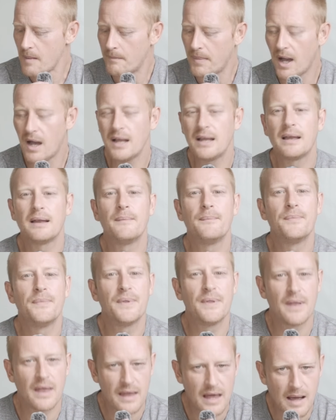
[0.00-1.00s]
But
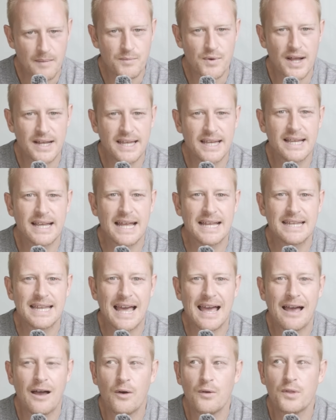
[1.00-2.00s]
I'm ready again
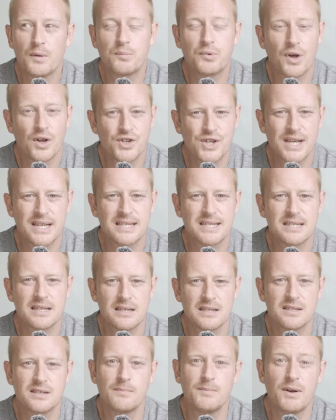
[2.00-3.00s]
now. The projects,
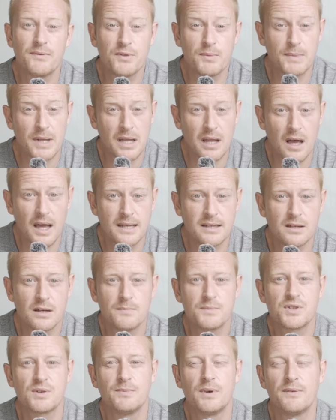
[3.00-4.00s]
some of them are lined
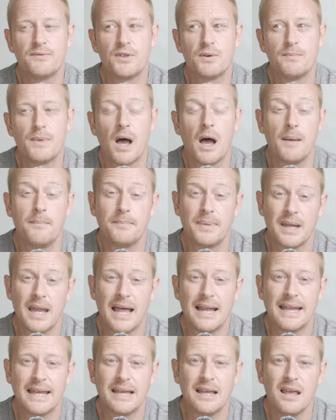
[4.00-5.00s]
up, some of them I'm
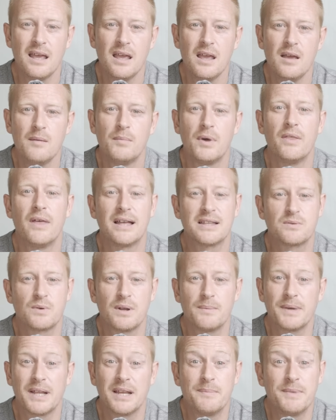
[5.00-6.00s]
planning, but that's
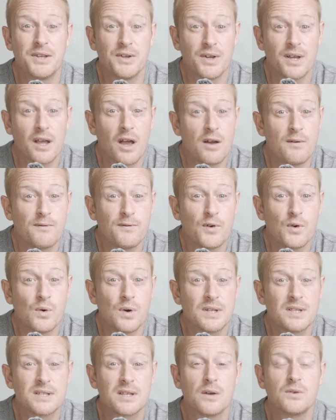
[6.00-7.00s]
what I'm going to be doing going
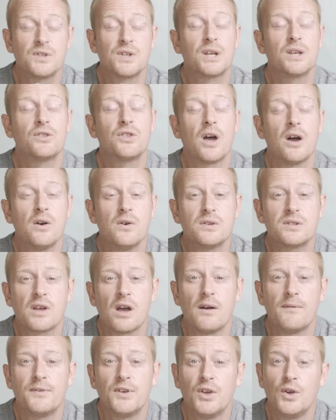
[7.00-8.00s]
forward. So to those
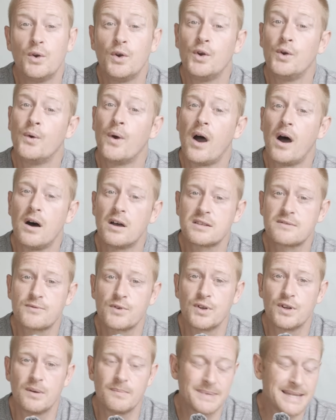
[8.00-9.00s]
of you who asked
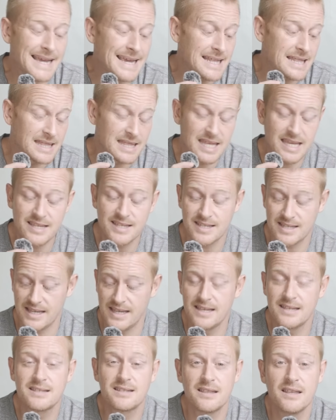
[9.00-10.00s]
for an update, this
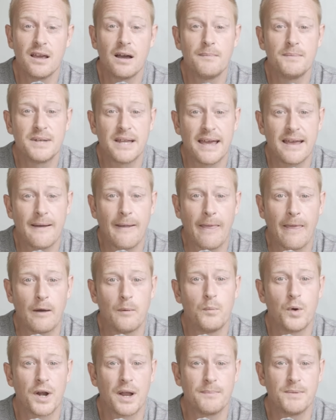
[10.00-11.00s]
is the update
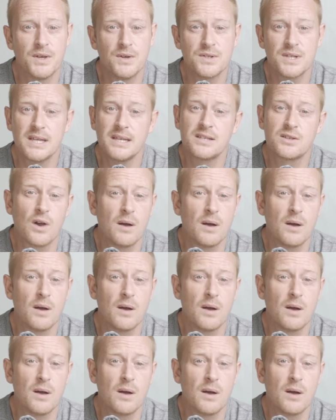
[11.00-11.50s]
on what I'm using.